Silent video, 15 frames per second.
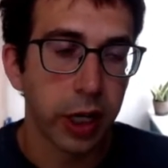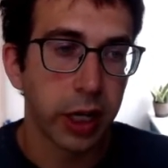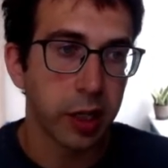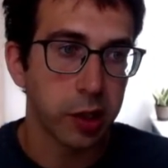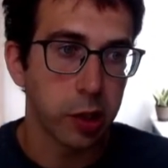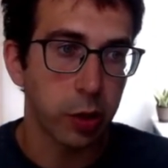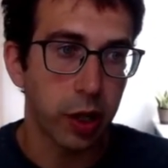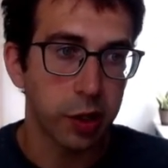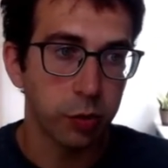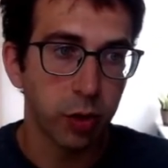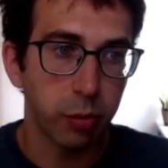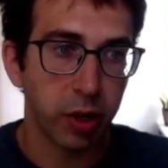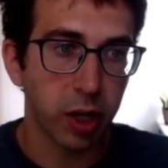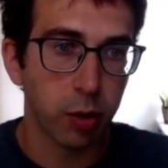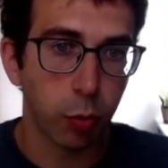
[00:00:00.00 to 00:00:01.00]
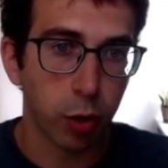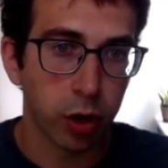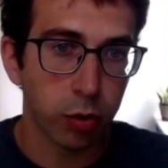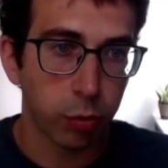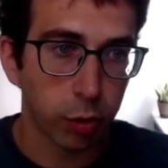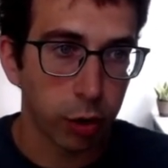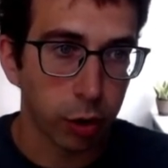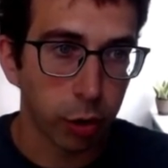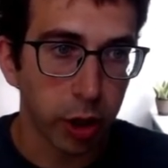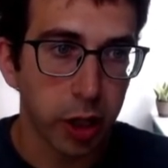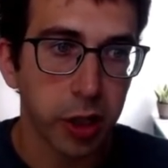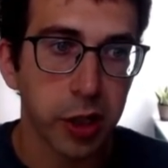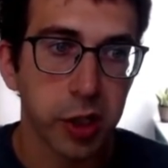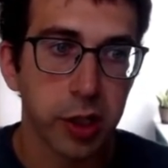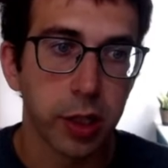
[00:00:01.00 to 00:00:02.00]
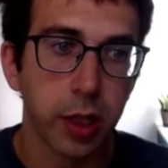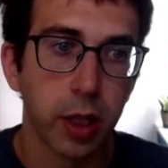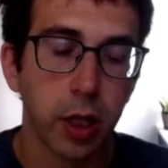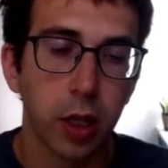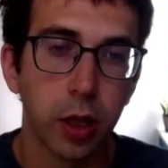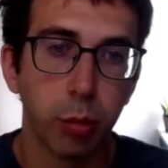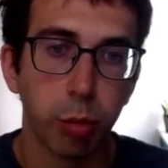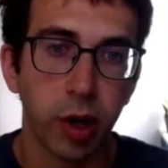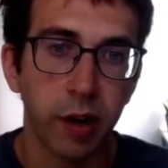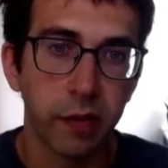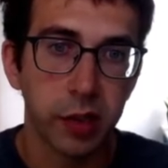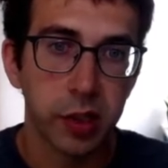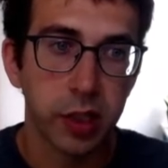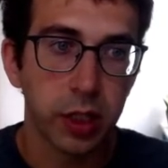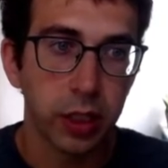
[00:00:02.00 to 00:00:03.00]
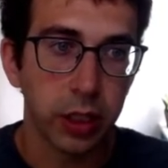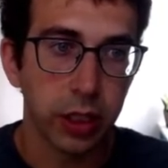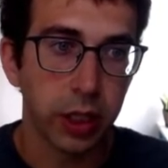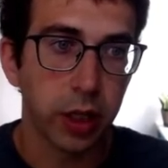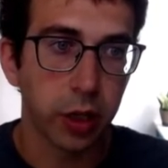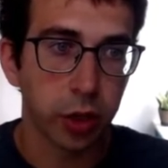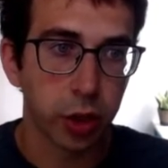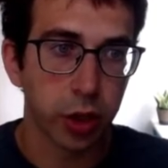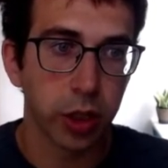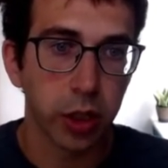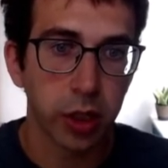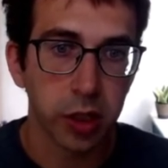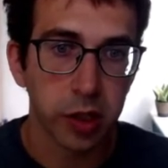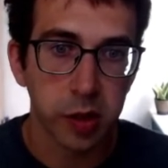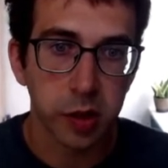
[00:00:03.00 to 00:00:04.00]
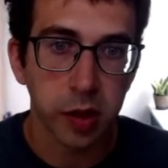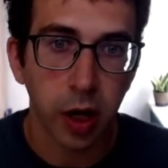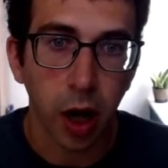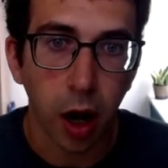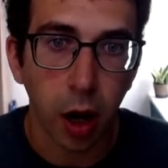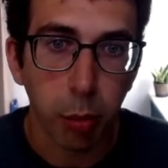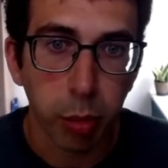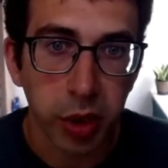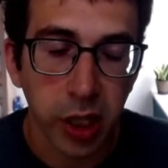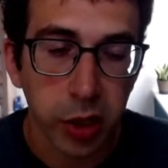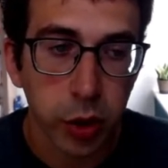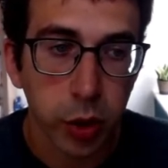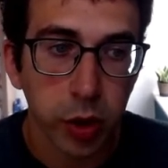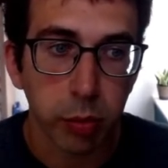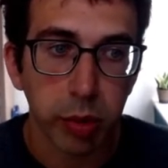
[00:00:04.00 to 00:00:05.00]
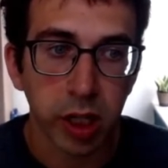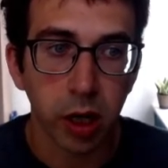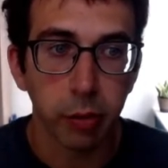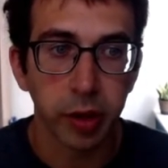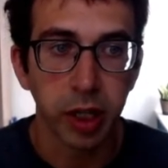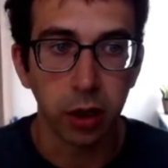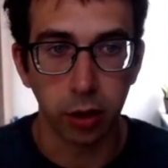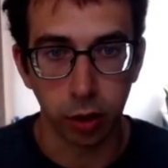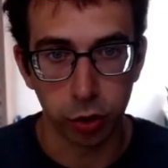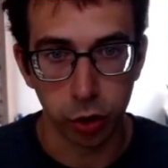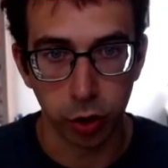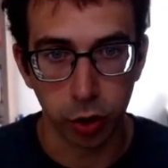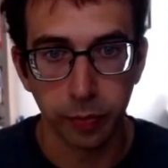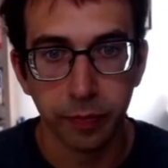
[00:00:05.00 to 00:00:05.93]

And so as we make more and more queries, the privacy leakage is uh, potentially becoming larger.